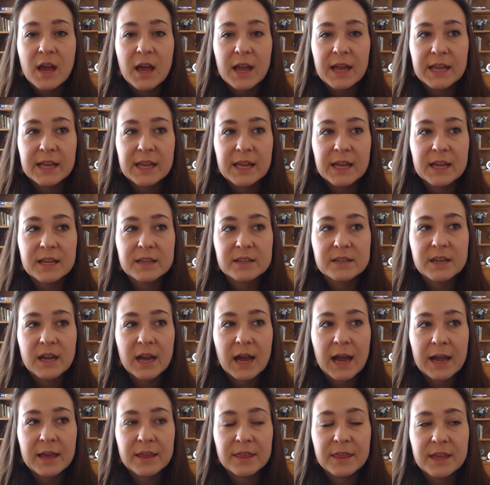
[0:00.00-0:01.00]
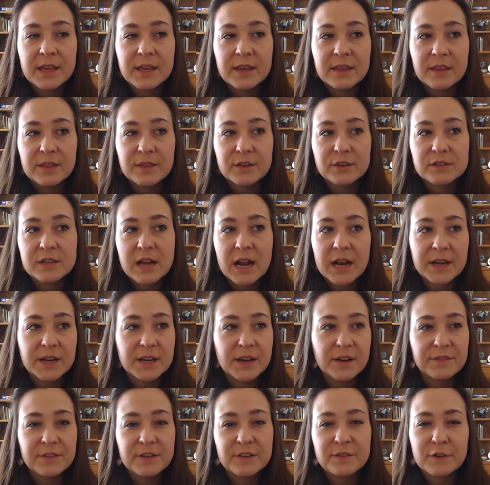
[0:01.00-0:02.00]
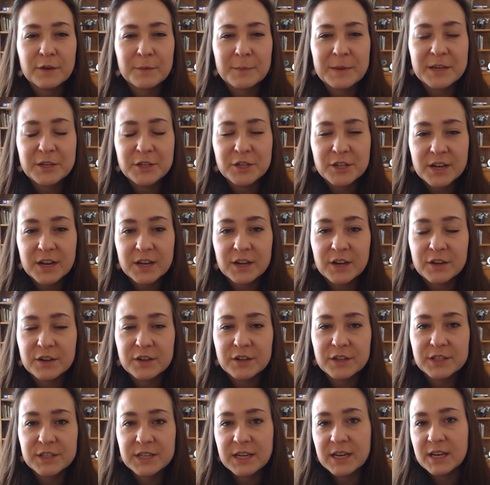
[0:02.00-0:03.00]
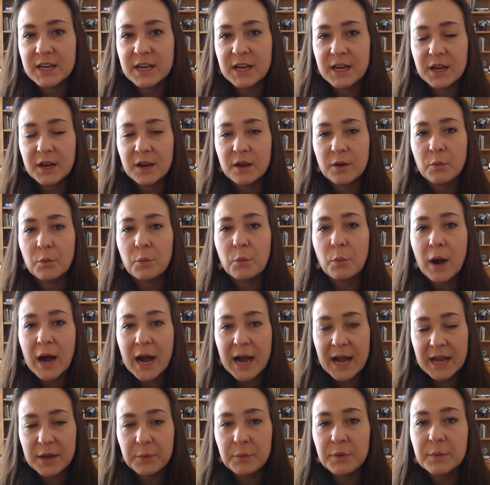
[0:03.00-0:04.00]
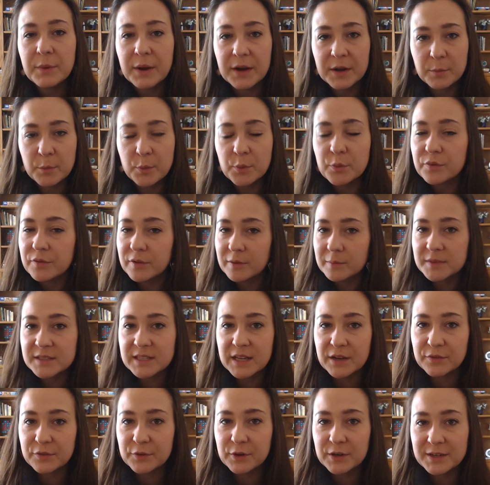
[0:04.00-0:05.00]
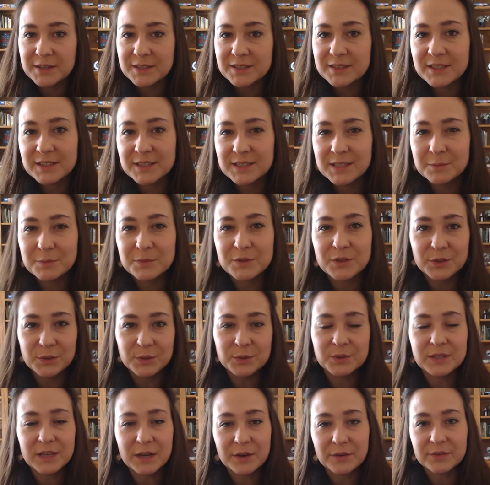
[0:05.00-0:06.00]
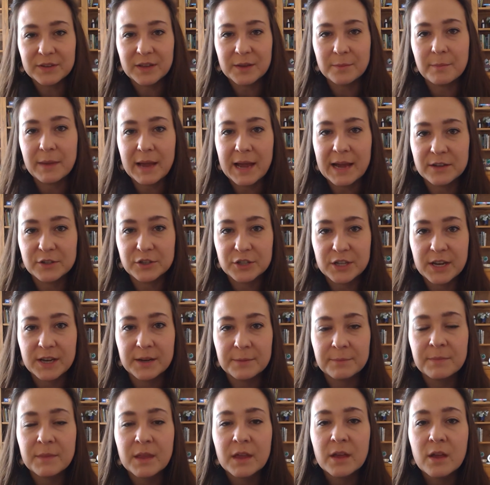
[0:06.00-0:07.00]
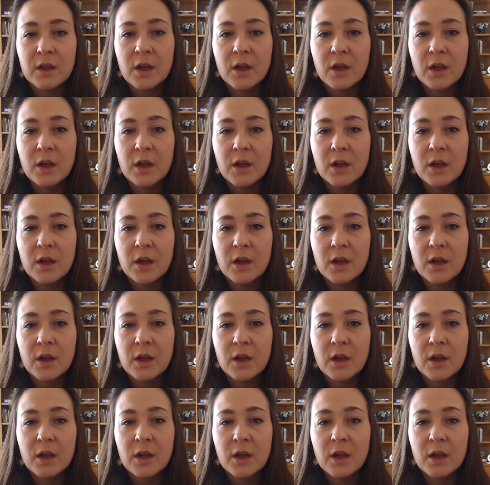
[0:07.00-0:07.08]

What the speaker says: And I think that there's not enough information on understanding why we want to move from self criticism to self compassion.